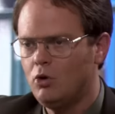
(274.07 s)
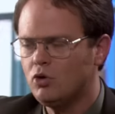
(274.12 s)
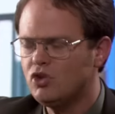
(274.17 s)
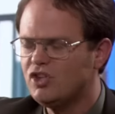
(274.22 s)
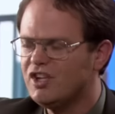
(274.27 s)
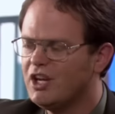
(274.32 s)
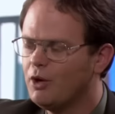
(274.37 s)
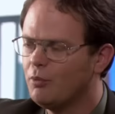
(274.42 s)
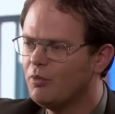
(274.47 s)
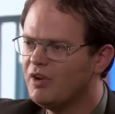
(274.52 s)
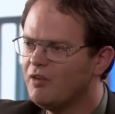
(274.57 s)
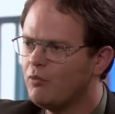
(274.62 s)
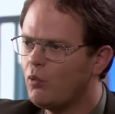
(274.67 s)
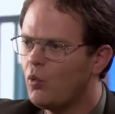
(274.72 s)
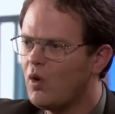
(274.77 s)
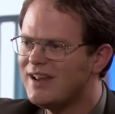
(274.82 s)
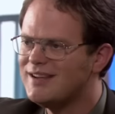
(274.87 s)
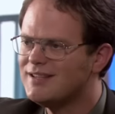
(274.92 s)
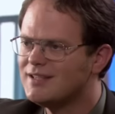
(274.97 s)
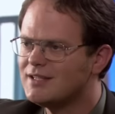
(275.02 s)
Mostly get rid
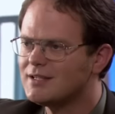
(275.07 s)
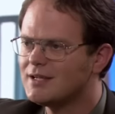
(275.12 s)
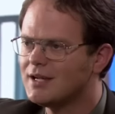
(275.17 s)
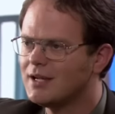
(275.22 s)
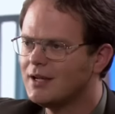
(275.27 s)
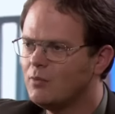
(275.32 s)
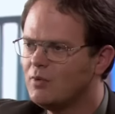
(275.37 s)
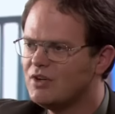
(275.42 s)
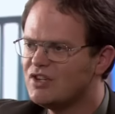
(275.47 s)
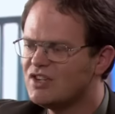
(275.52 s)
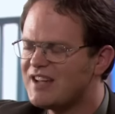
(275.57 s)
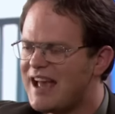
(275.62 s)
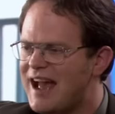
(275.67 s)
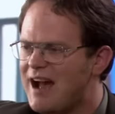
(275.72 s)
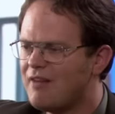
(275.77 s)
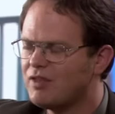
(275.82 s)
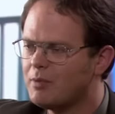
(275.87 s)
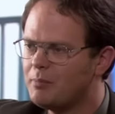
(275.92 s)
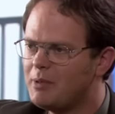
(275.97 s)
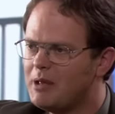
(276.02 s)
of waste, which is
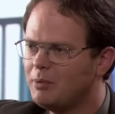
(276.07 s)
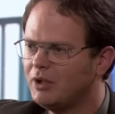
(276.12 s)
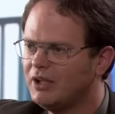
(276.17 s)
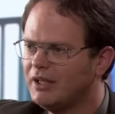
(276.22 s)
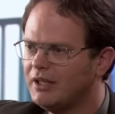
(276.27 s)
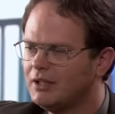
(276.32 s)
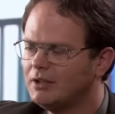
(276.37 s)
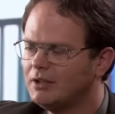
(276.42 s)
half the people